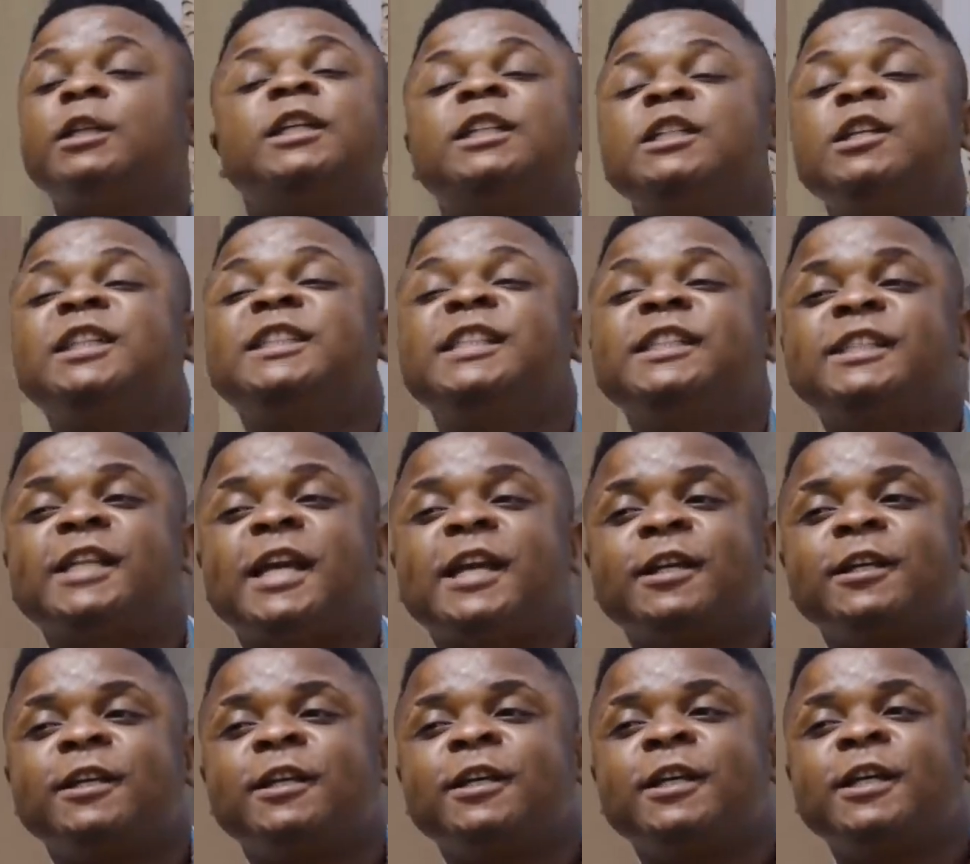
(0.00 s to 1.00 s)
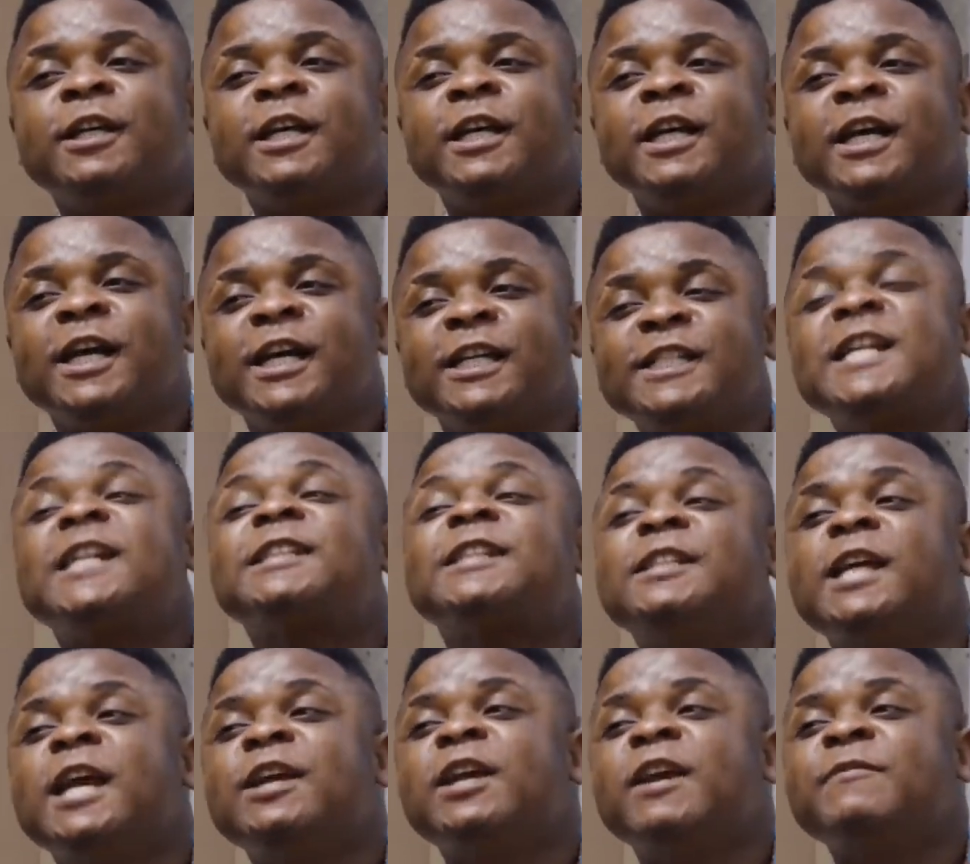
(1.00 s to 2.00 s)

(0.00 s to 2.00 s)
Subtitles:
You know, Siski. You know, Siski